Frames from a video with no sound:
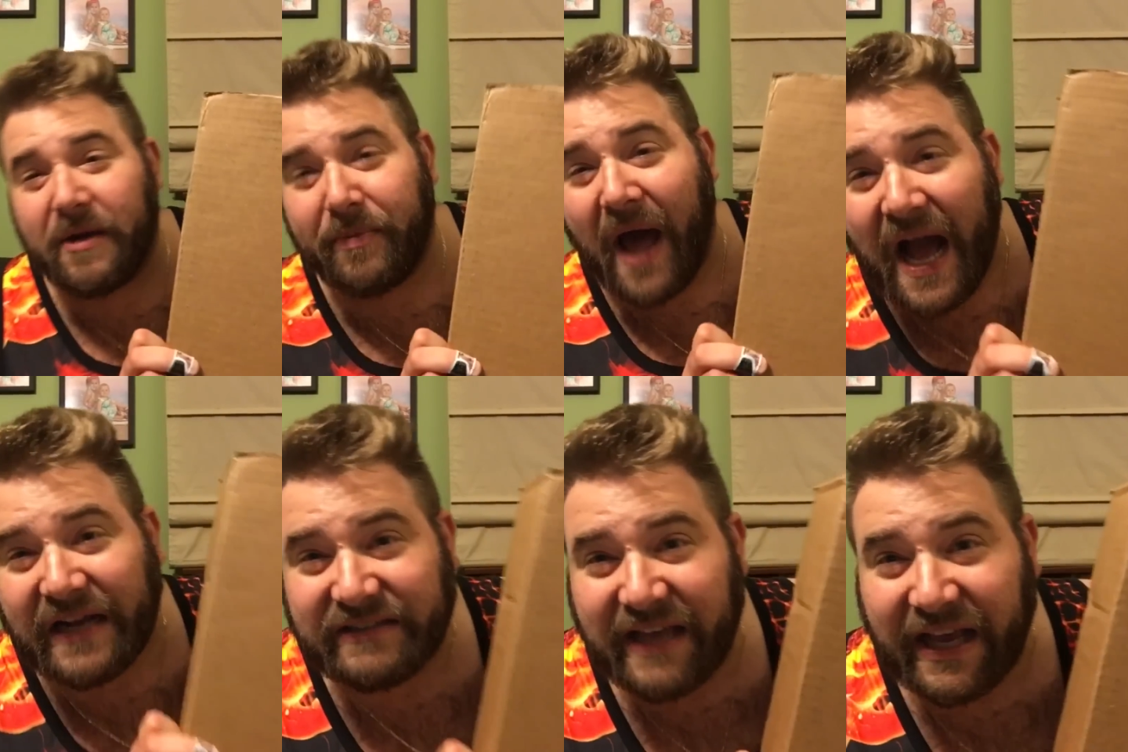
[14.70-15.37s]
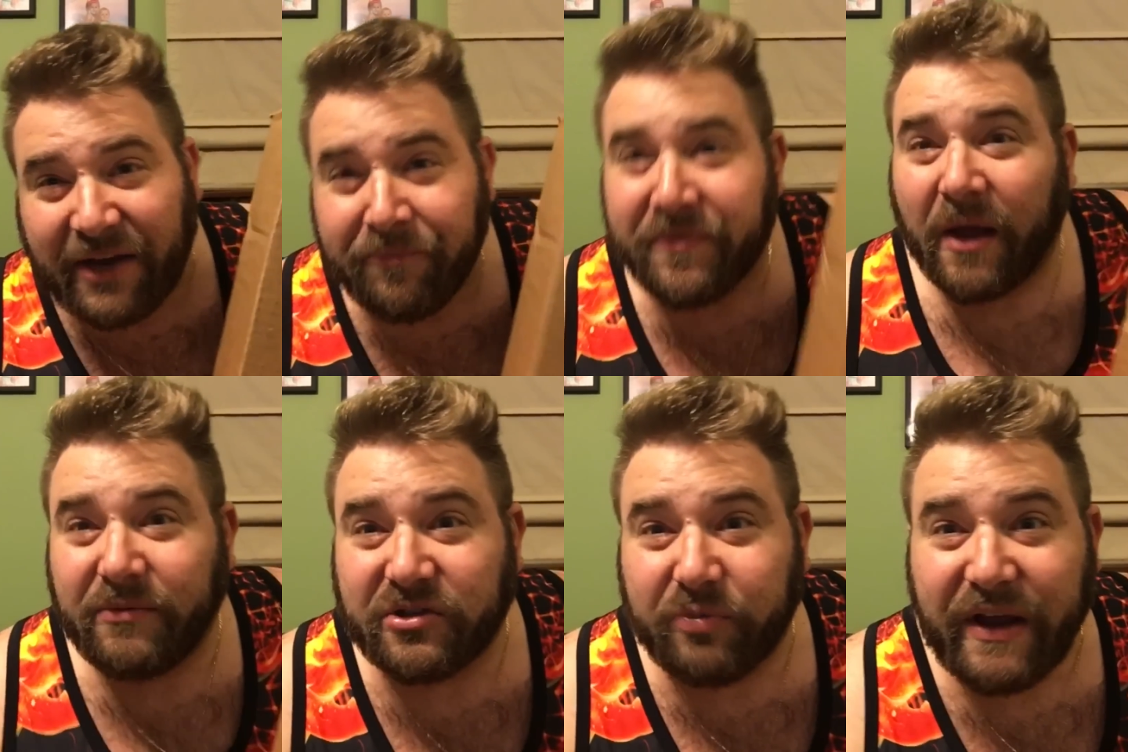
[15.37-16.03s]
unboxing.
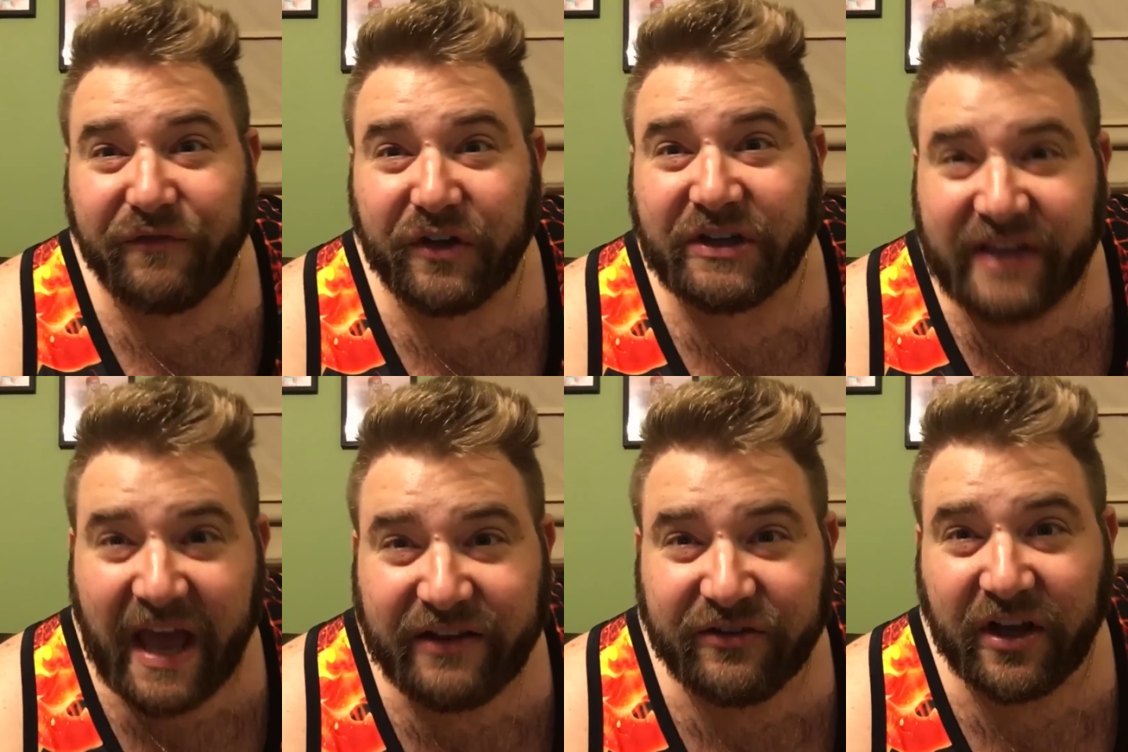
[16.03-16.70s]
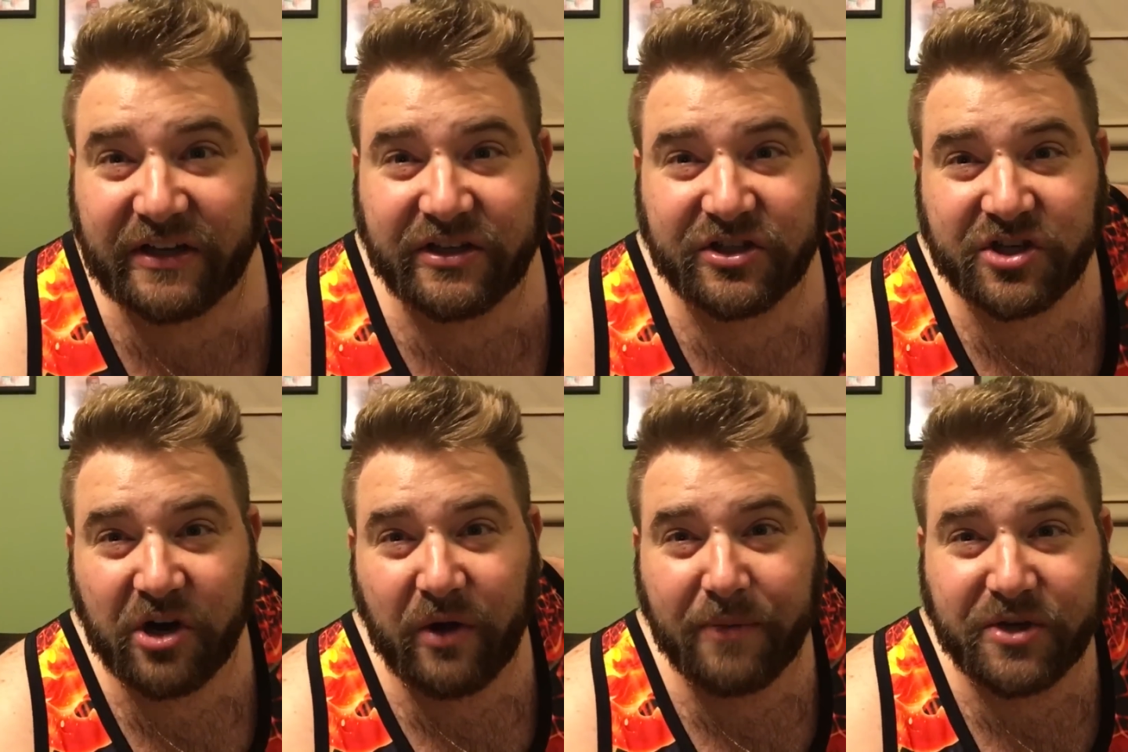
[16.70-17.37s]
I'm just waiting for a tax slug to
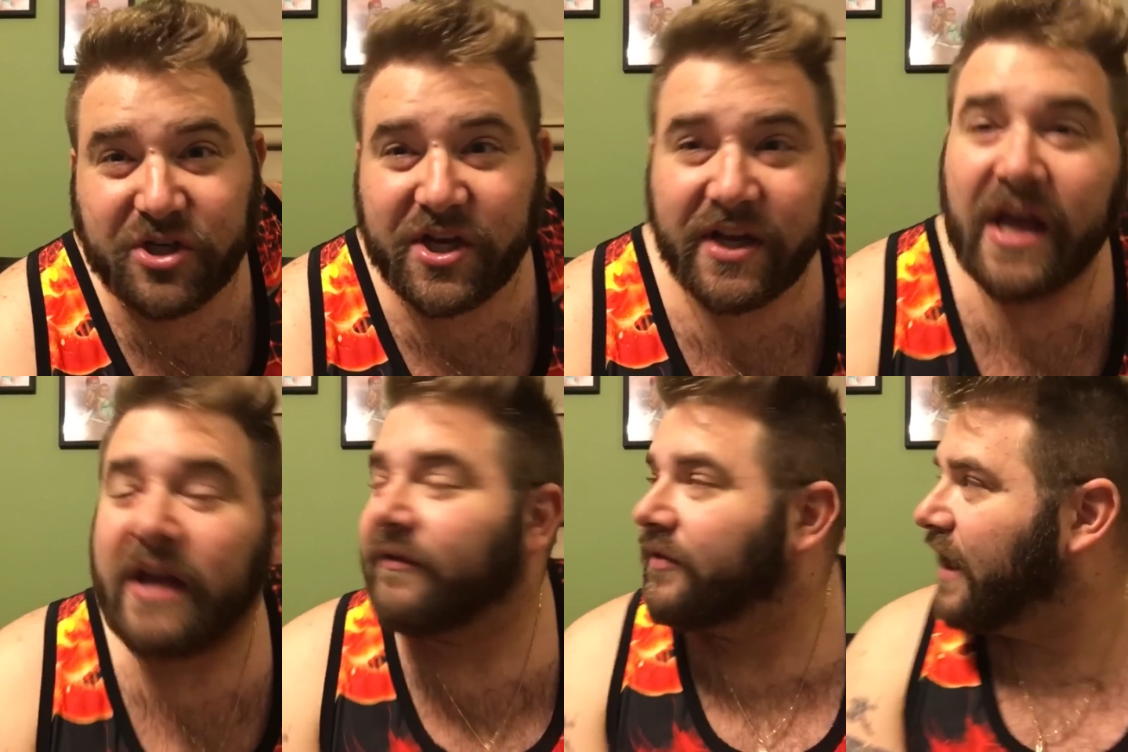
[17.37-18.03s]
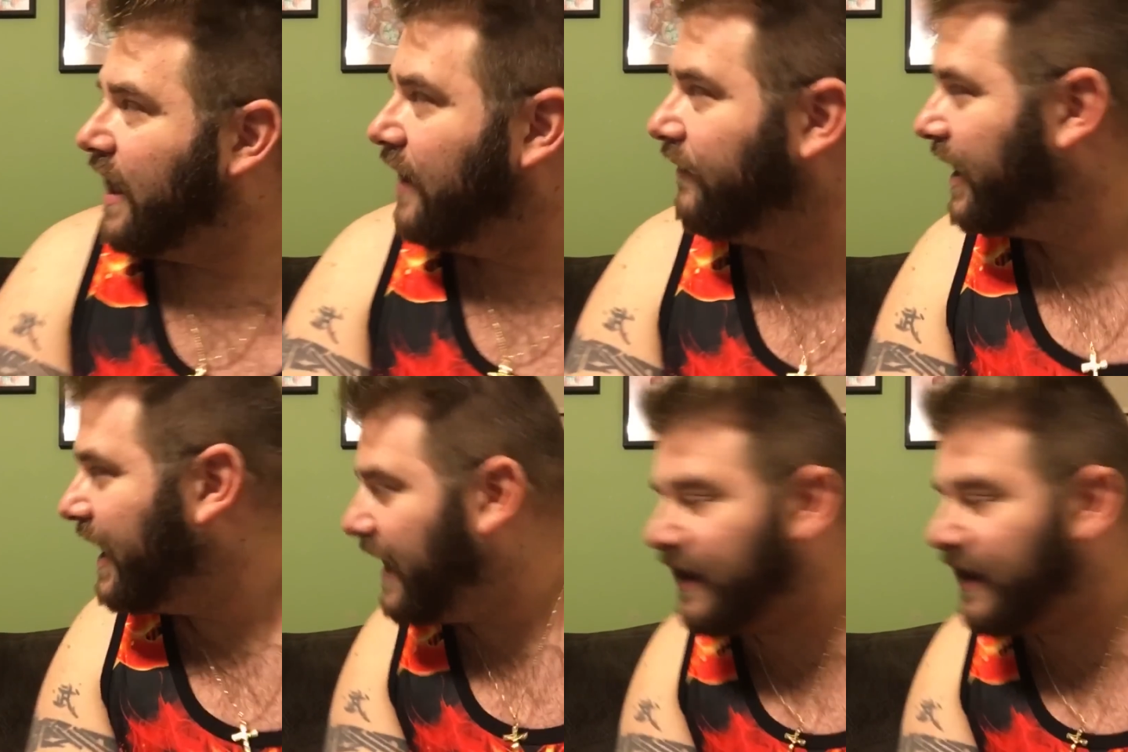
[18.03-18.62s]
show up. Here he